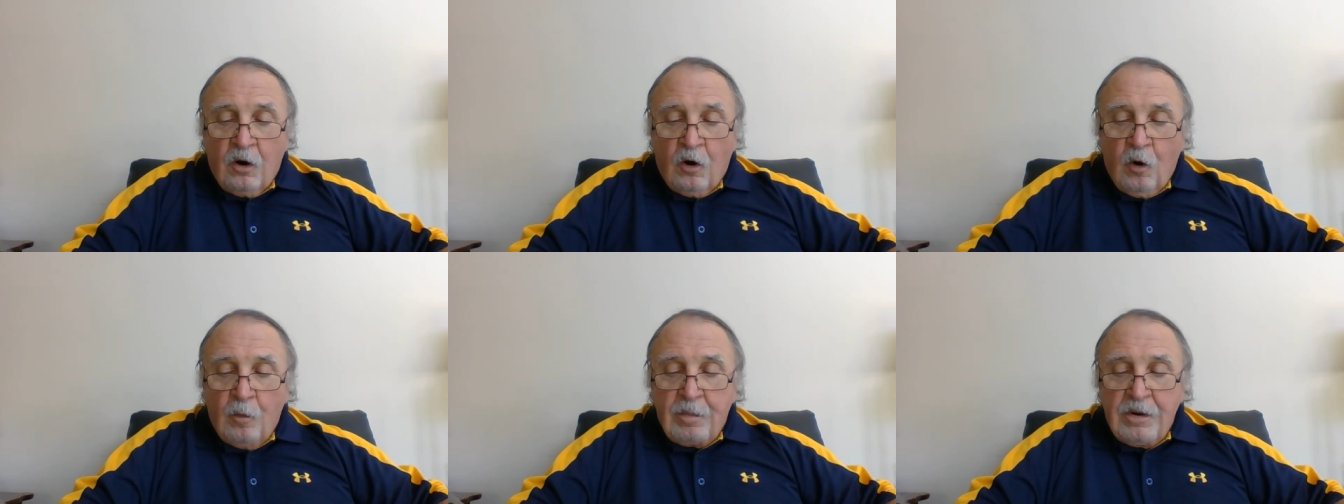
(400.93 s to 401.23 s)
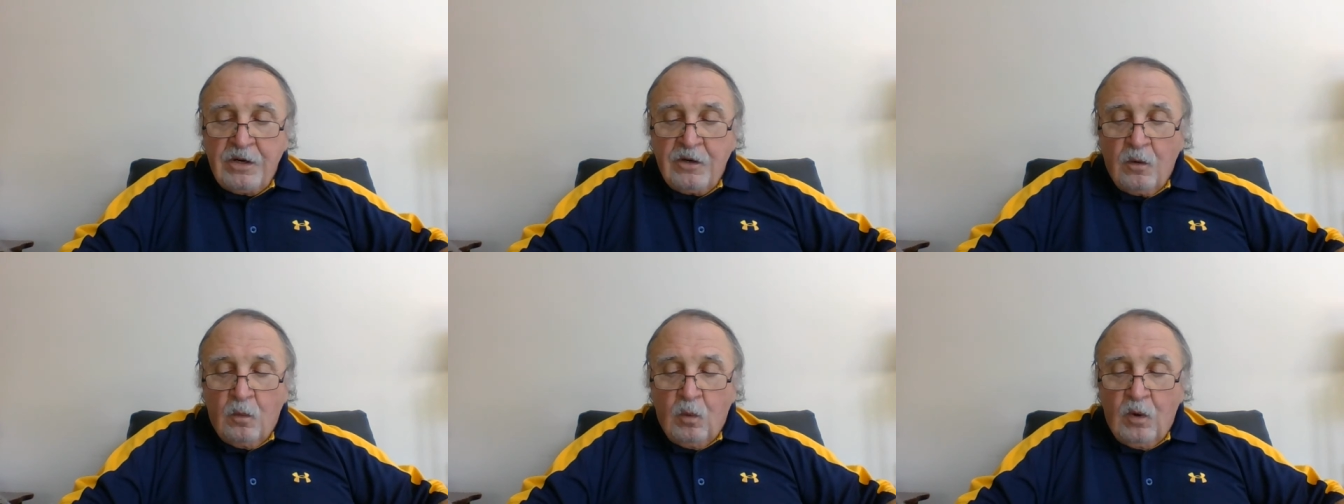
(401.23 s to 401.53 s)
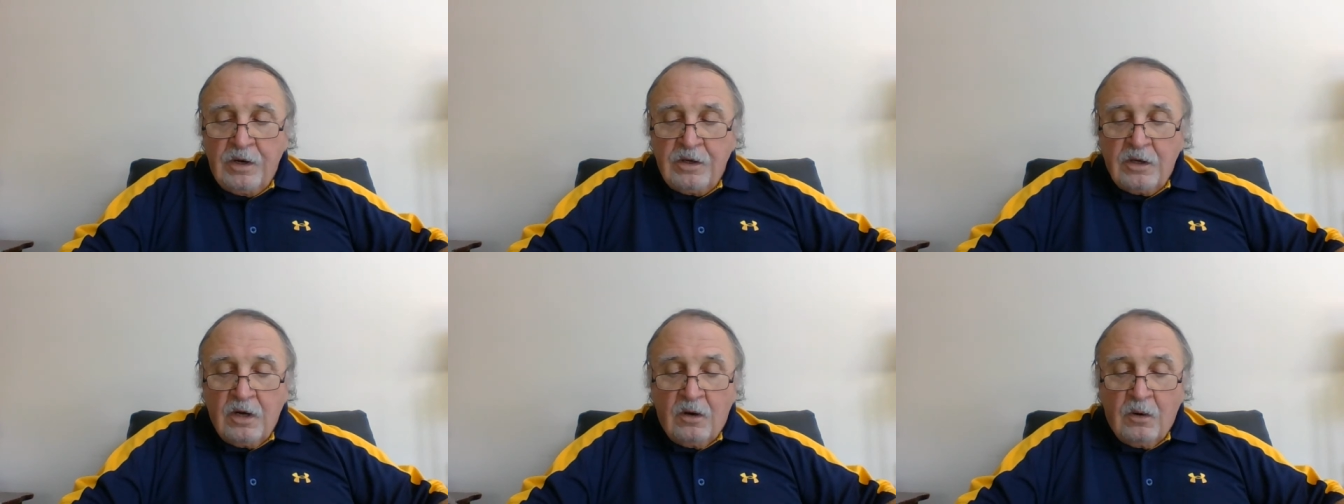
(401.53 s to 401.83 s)
opened a
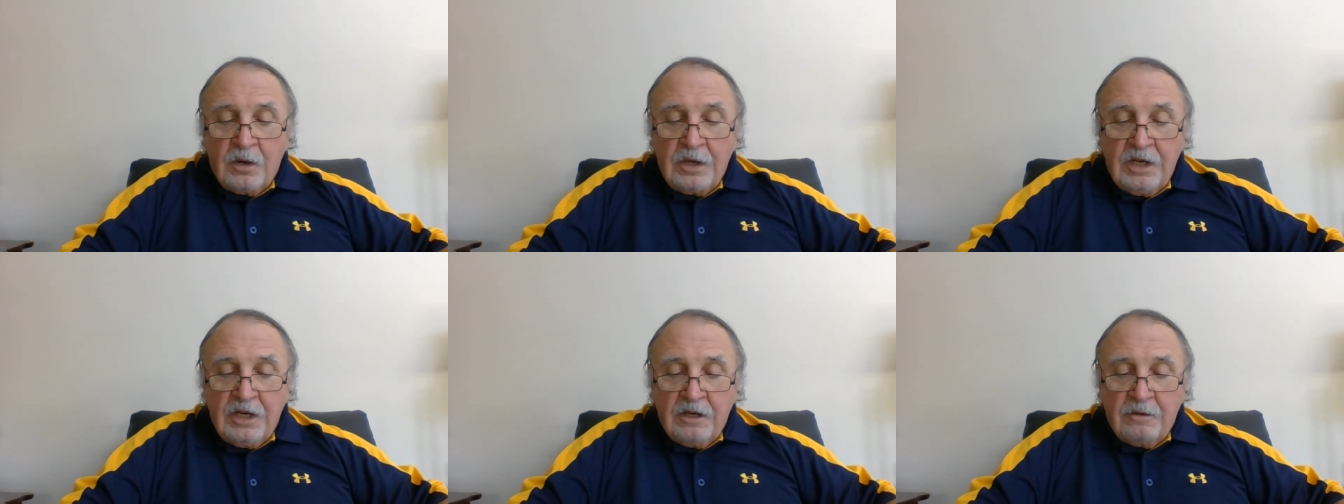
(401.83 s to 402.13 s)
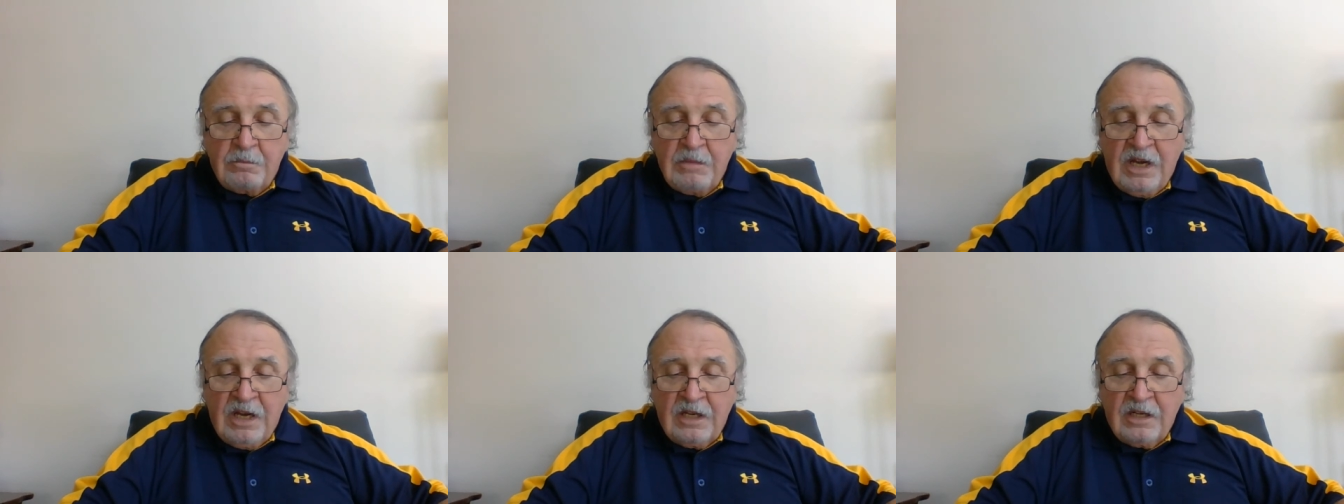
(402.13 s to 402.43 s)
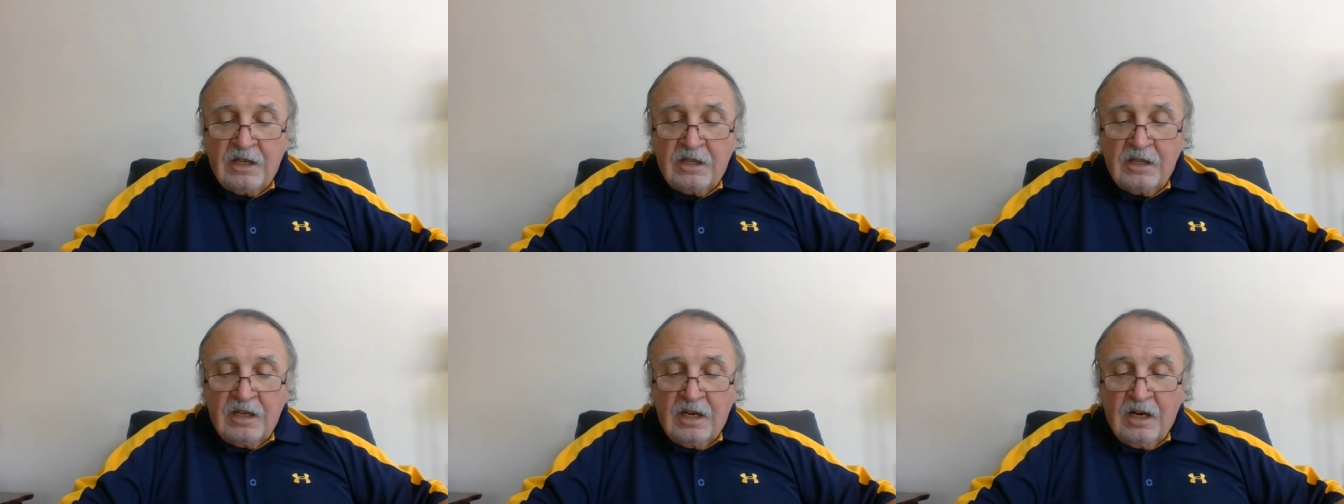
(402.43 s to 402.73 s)
window he had made
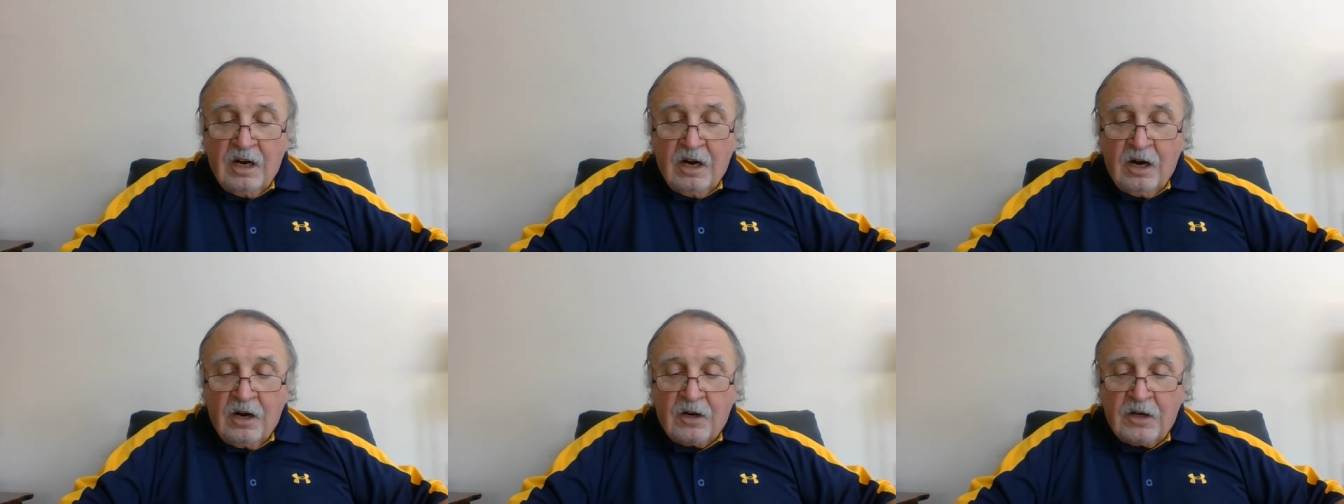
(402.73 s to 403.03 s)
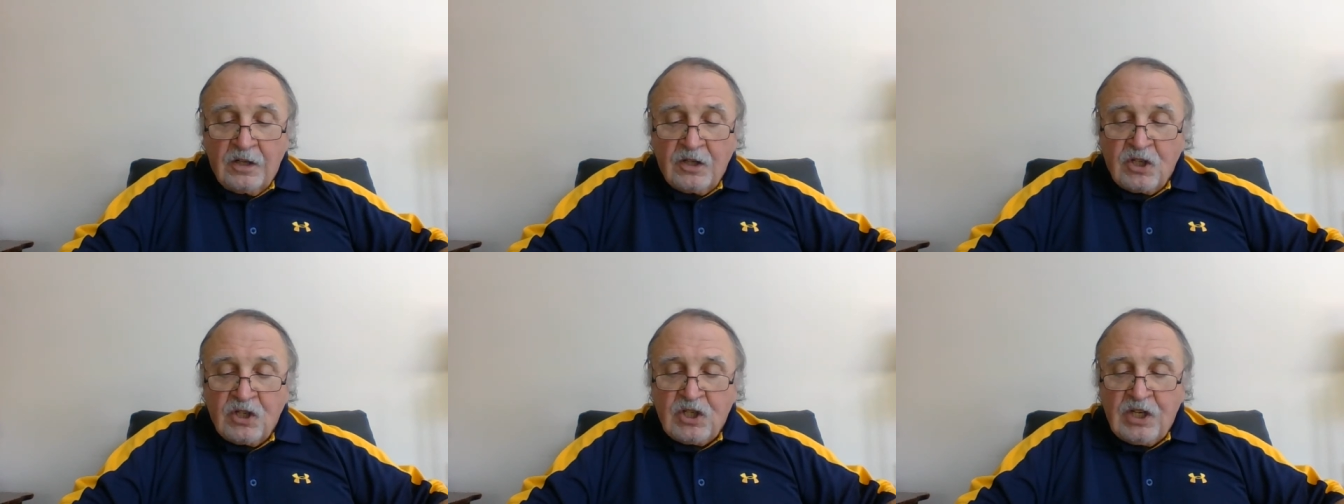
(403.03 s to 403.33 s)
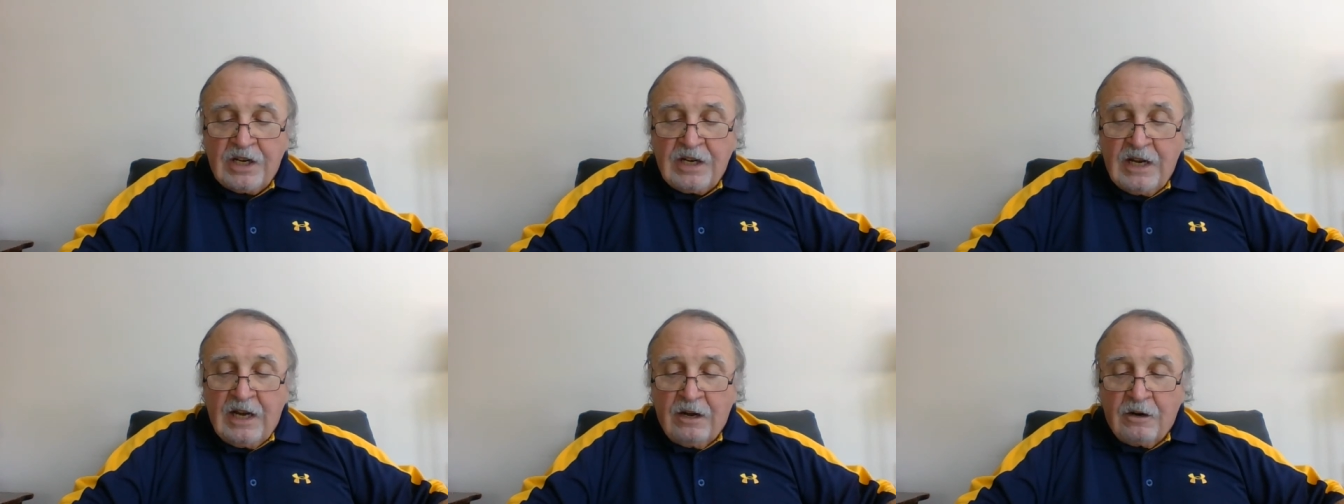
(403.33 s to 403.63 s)
in the ark and
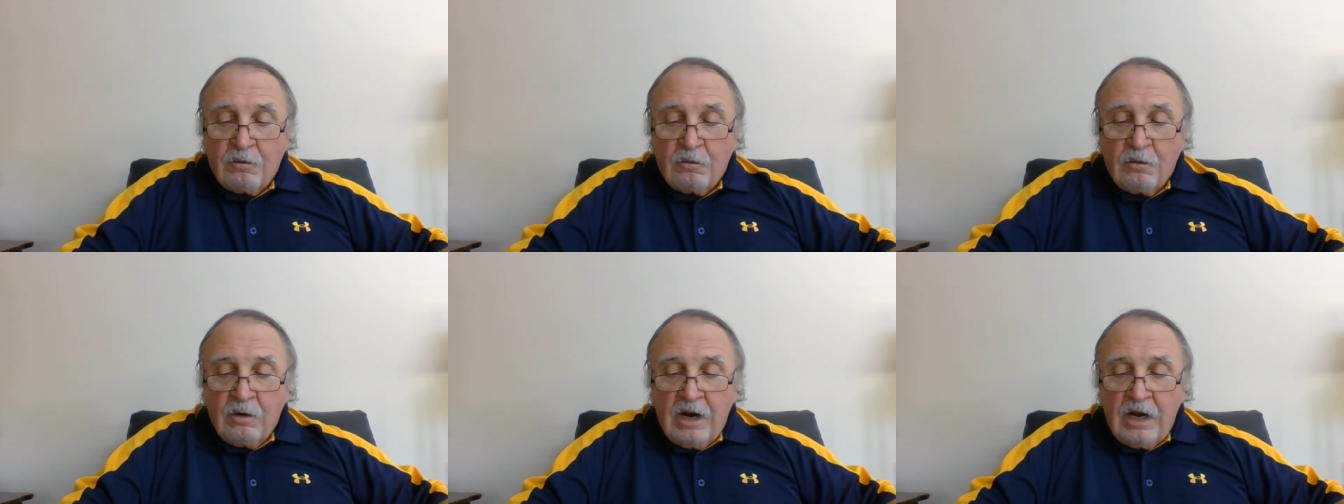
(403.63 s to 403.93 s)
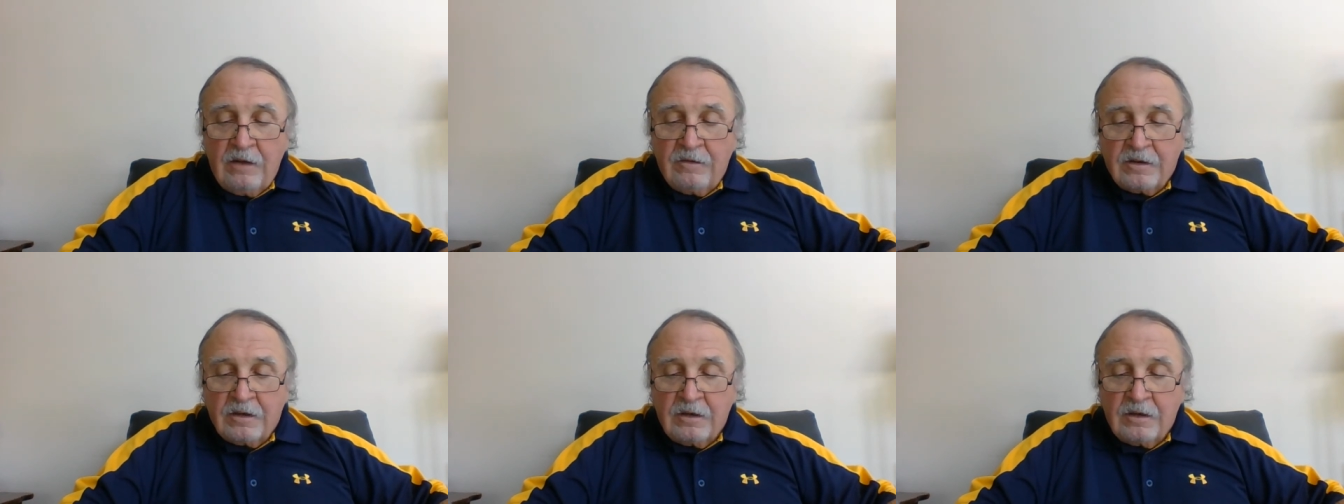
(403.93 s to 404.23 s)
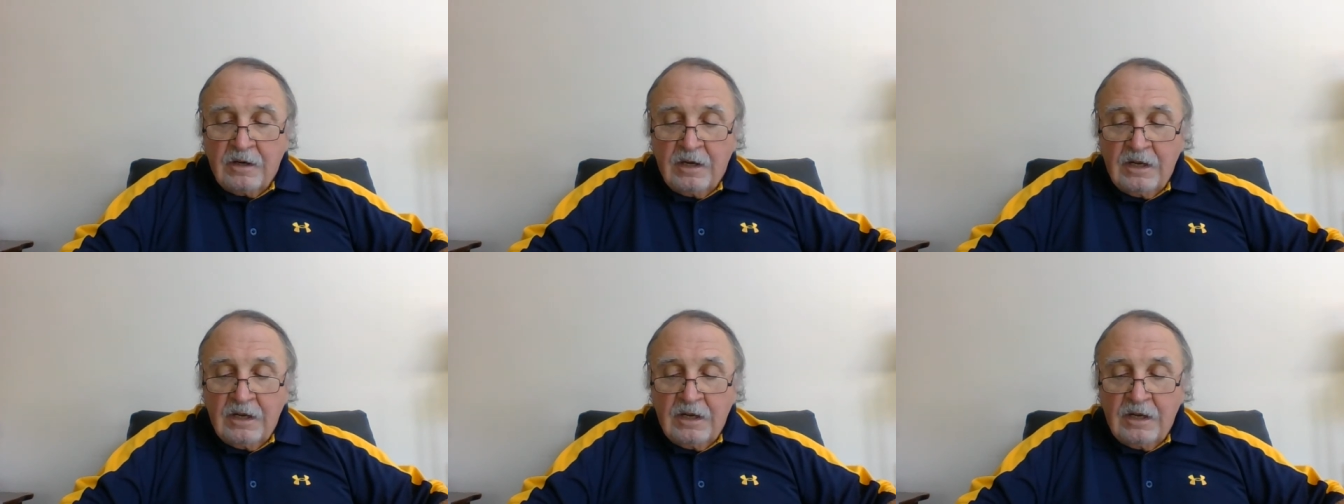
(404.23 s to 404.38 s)
sent out a raven,